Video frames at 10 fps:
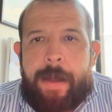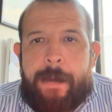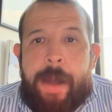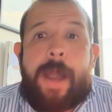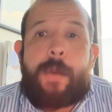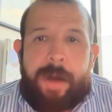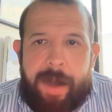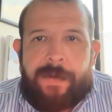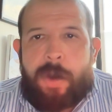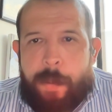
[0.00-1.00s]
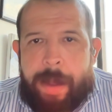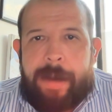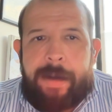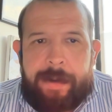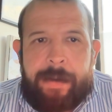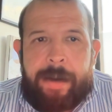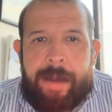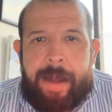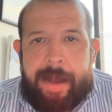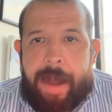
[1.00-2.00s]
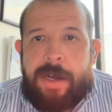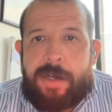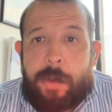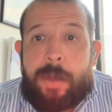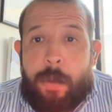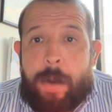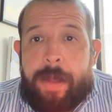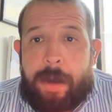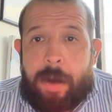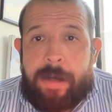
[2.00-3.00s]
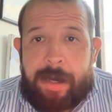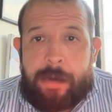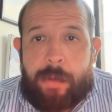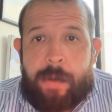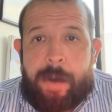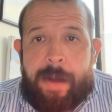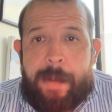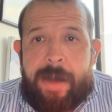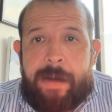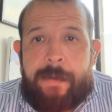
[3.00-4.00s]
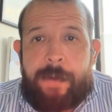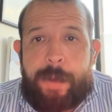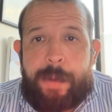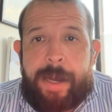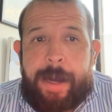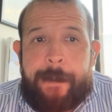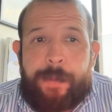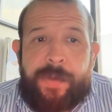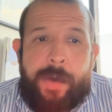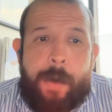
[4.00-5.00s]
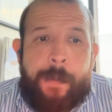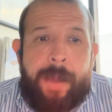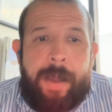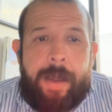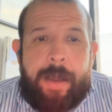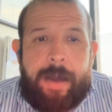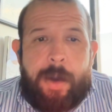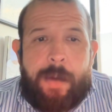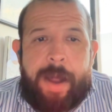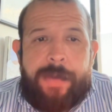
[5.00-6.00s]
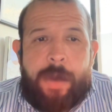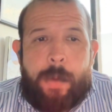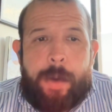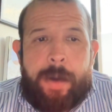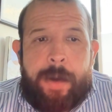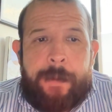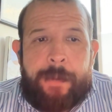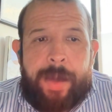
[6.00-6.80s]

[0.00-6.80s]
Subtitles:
and now we're gonna have to go back and kind of do it the way the architect would have recommended from the beginning. So not that we're